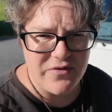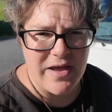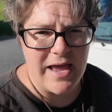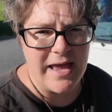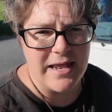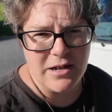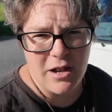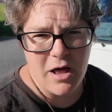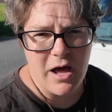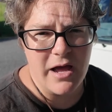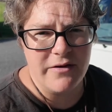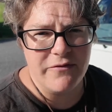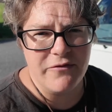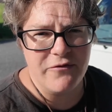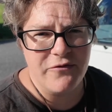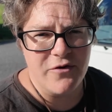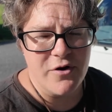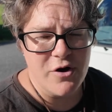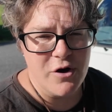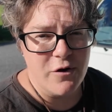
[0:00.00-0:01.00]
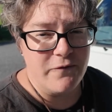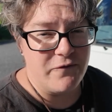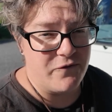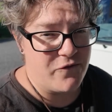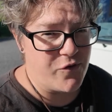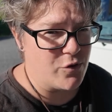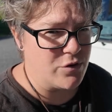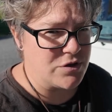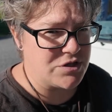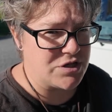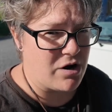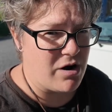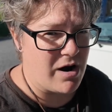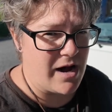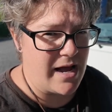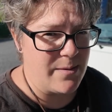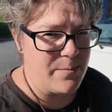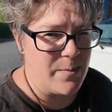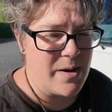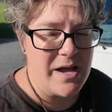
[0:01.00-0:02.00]
van life full
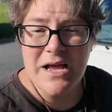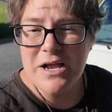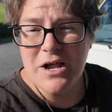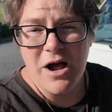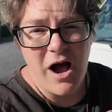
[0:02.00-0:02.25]
time.